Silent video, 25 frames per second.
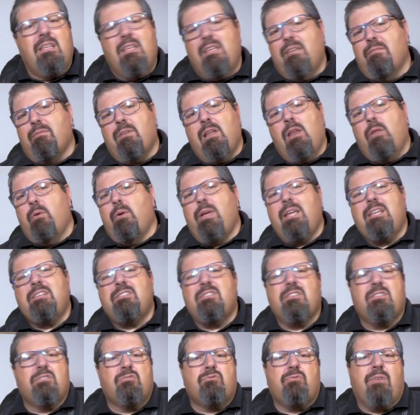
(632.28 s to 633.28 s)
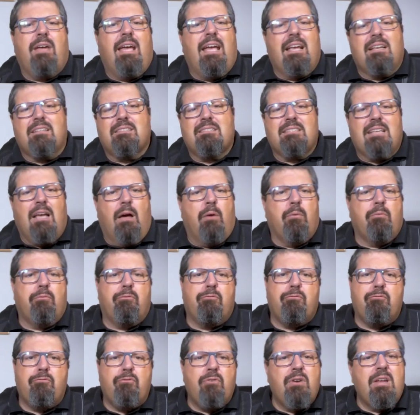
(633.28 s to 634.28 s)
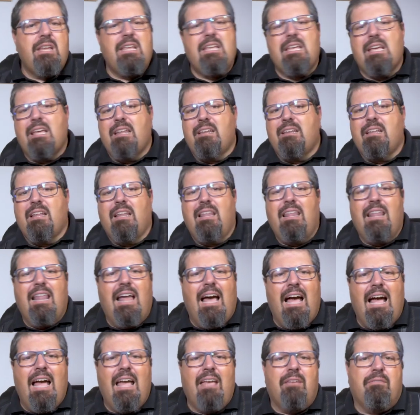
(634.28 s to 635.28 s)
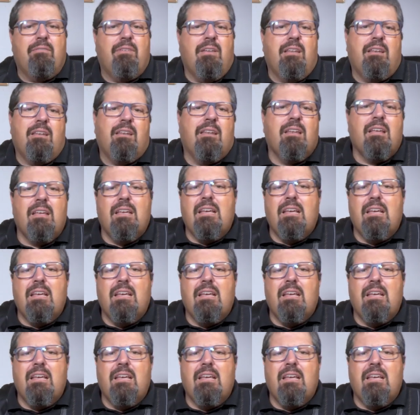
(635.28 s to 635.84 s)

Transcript: evaluation tracks sound free and alive, and